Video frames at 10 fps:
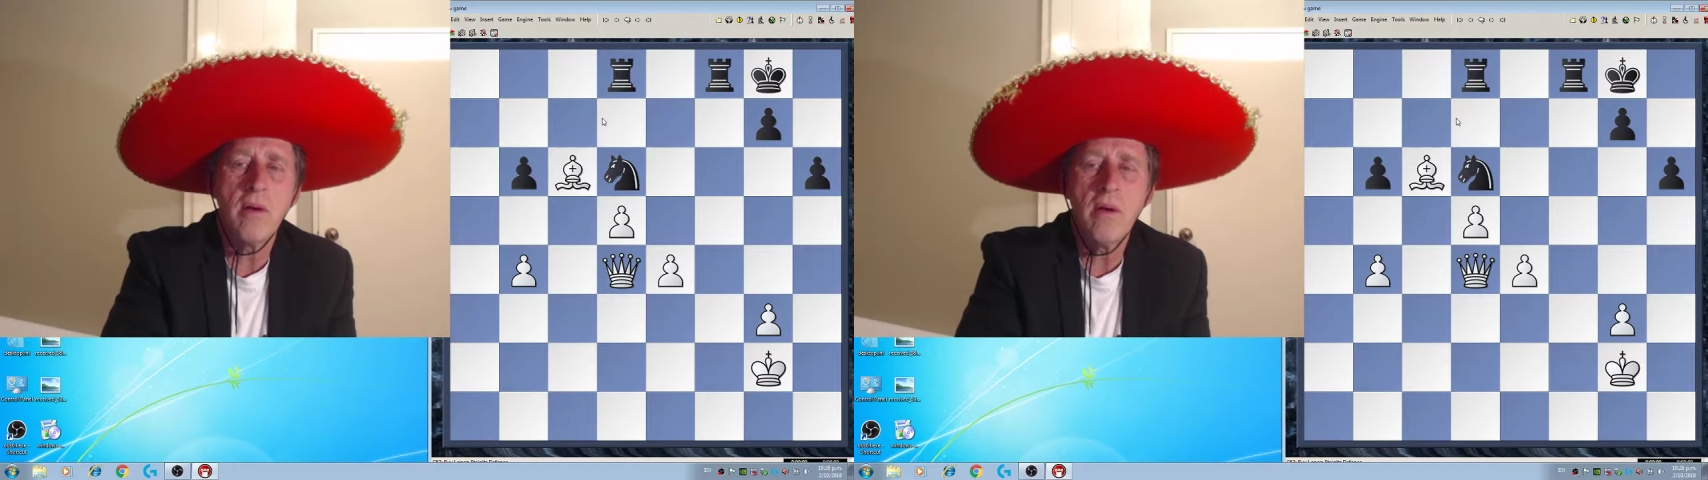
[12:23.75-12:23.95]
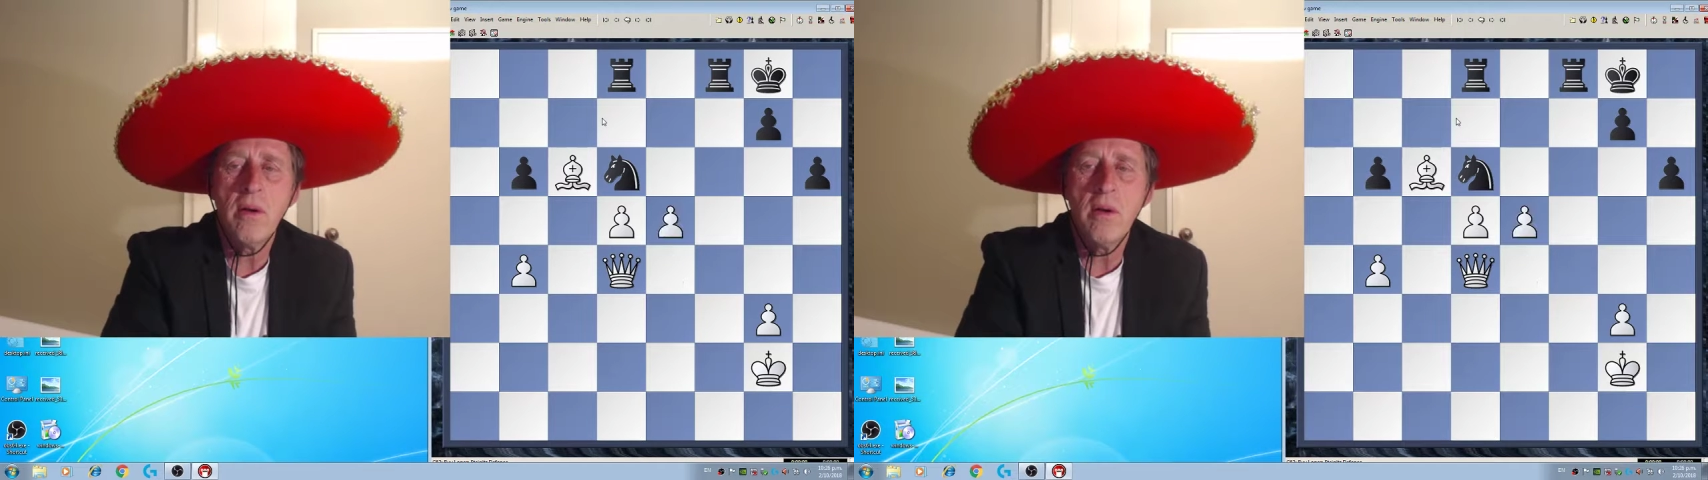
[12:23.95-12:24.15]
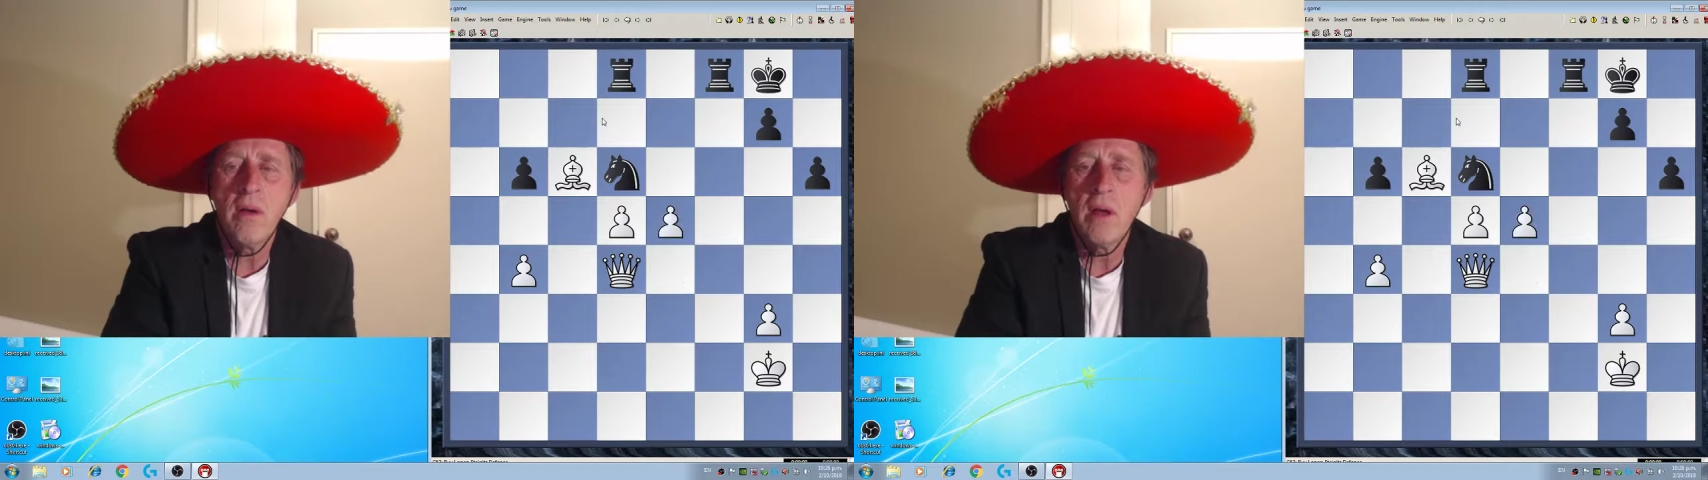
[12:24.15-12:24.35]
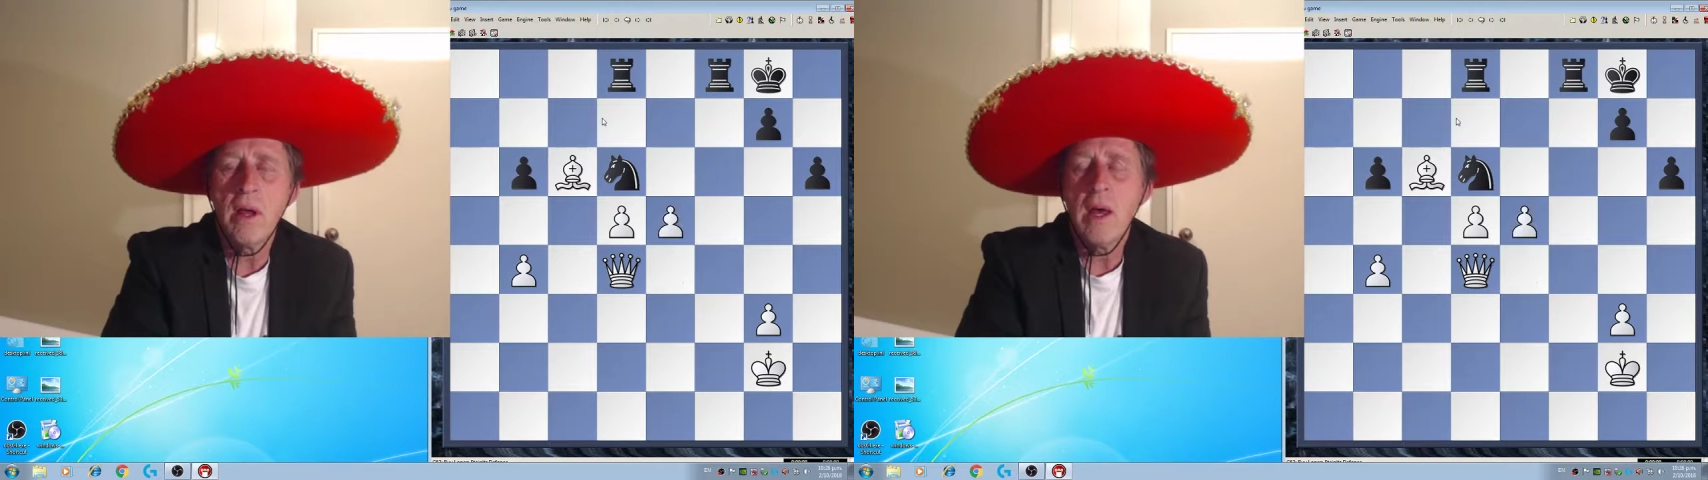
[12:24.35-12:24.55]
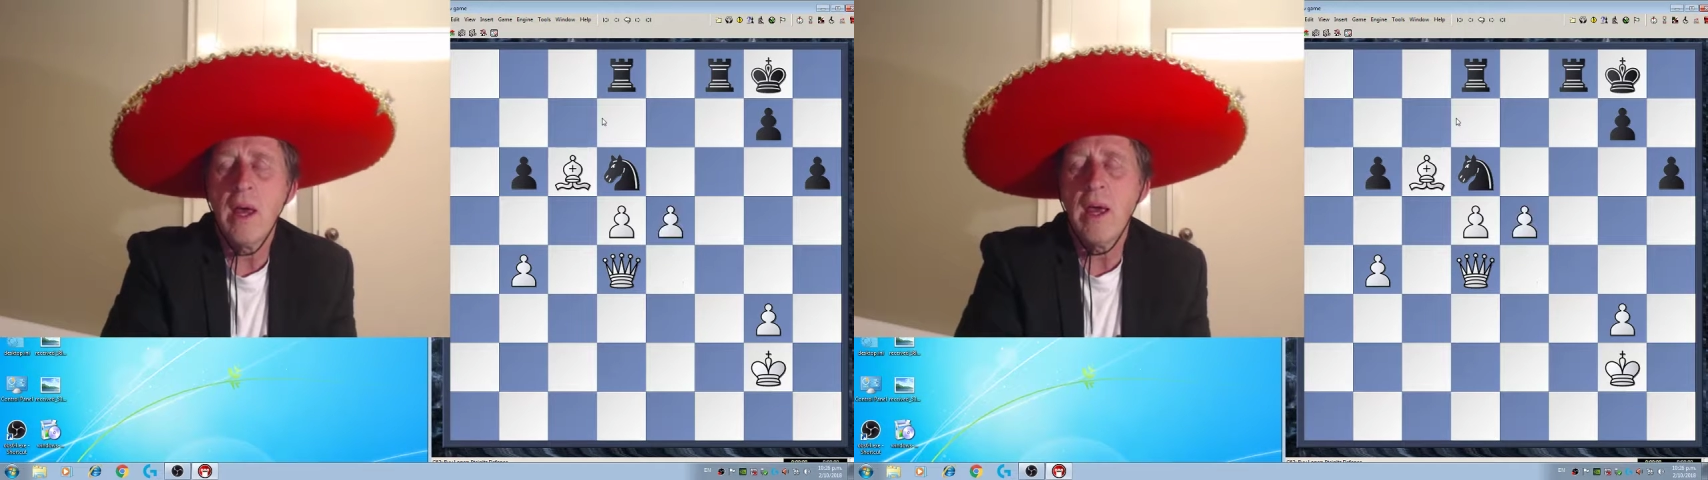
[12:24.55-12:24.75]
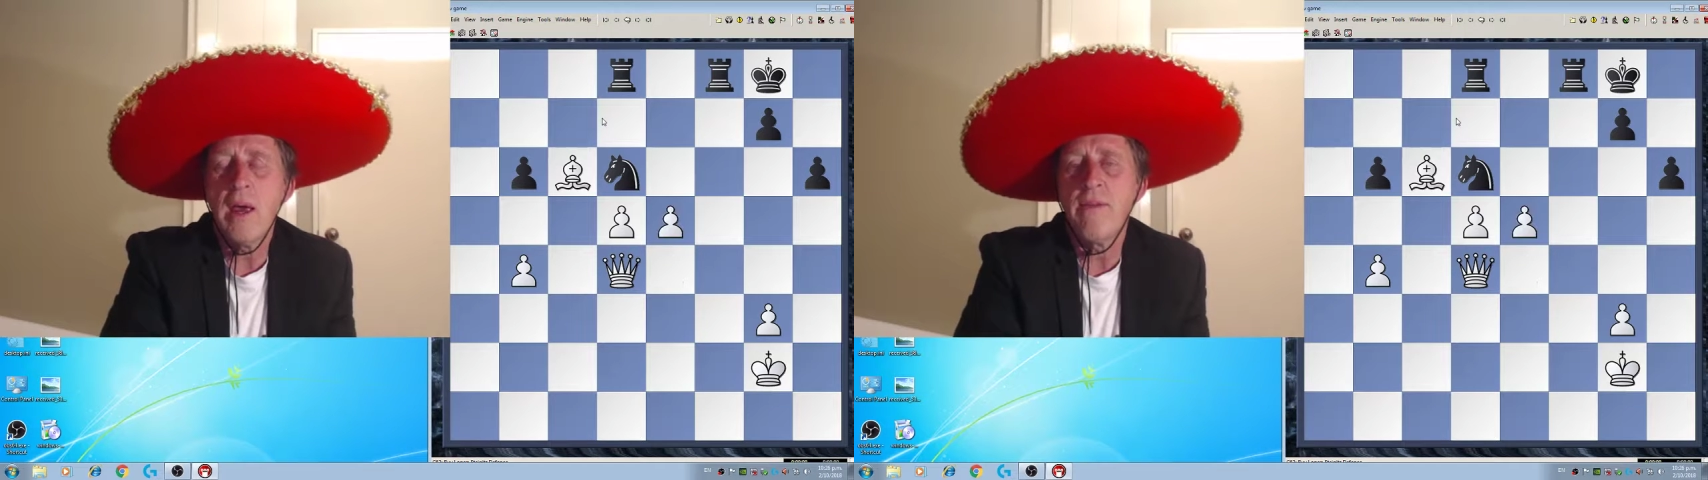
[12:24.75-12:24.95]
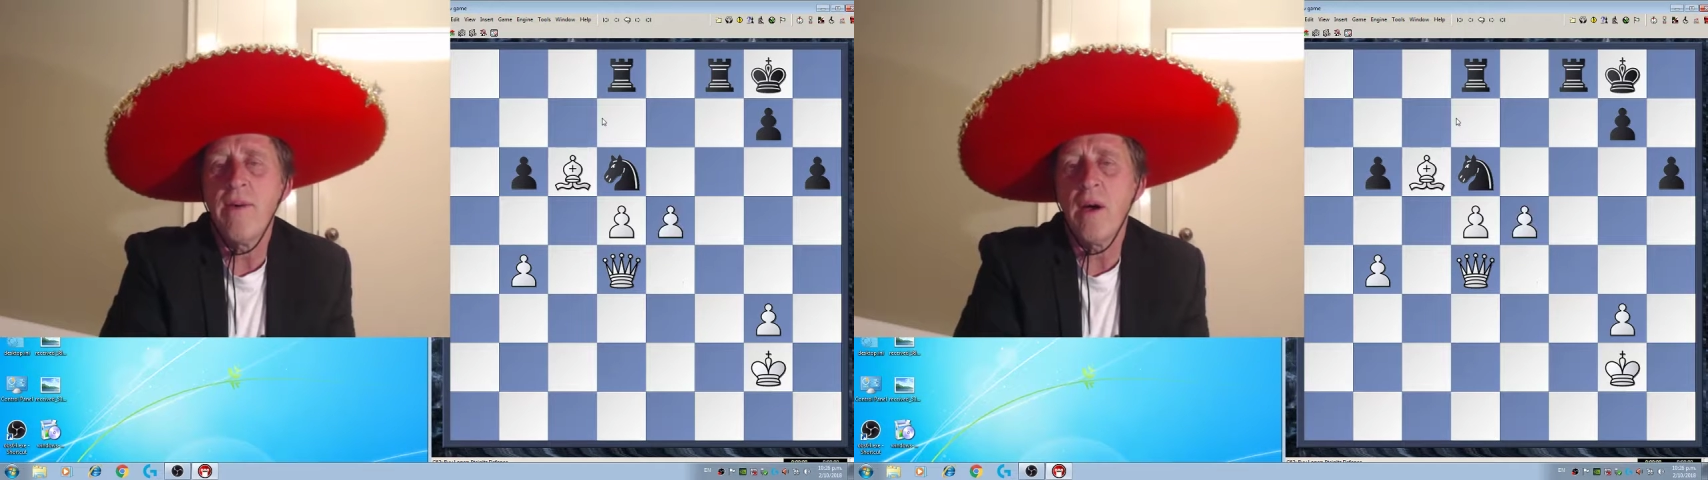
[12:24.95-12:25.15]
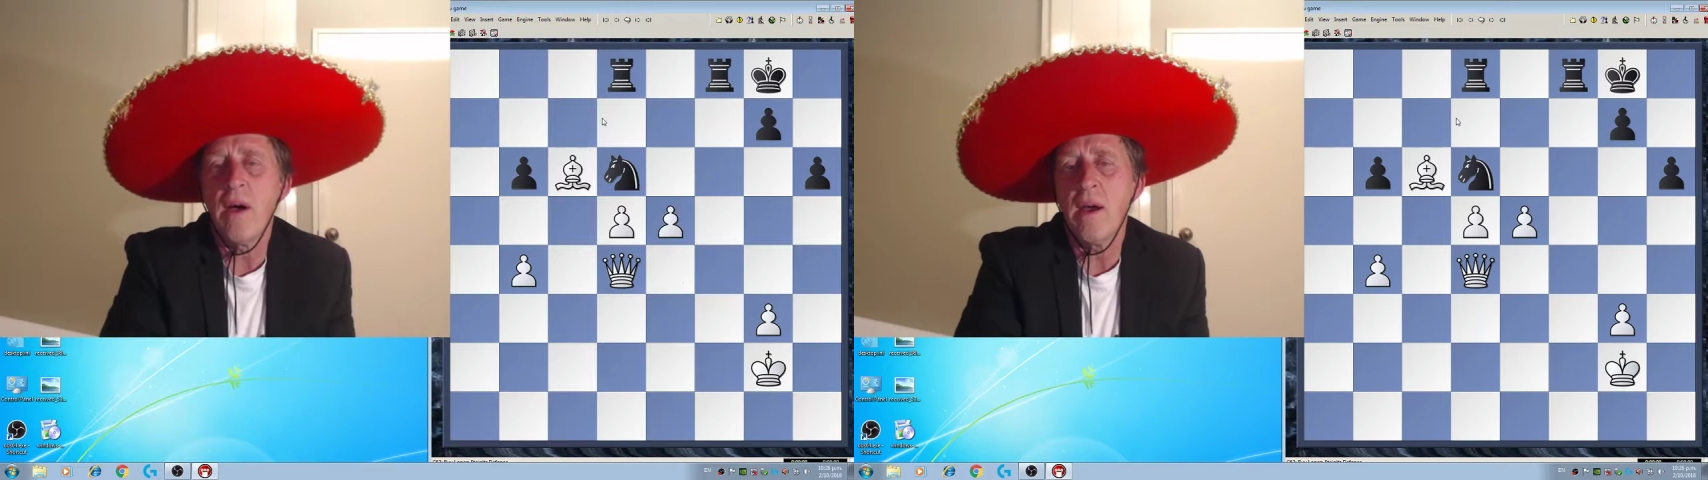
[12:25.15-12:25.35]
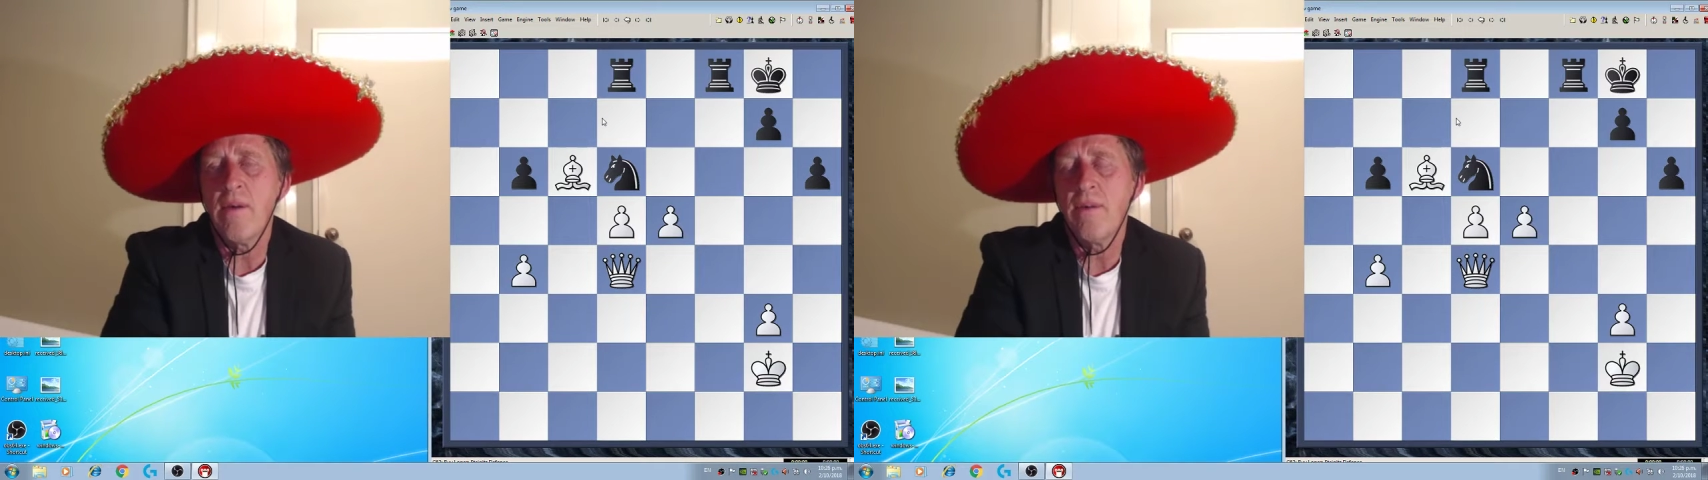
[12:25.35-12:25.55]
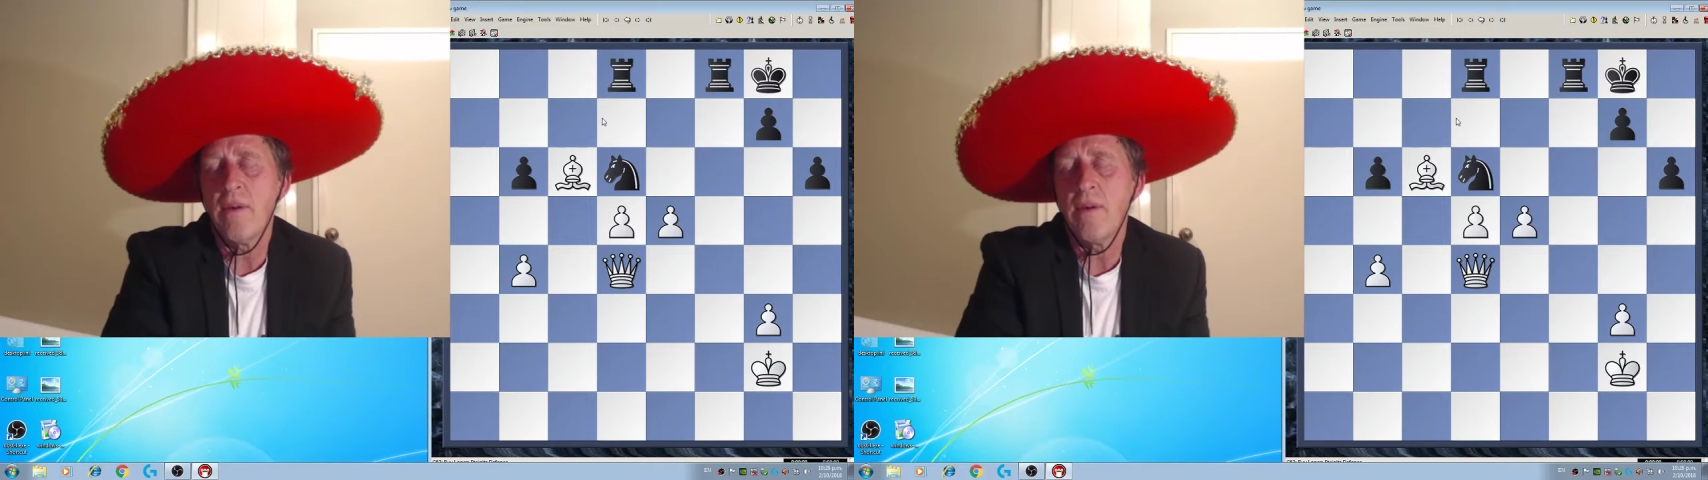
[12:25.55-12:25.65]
on, e5,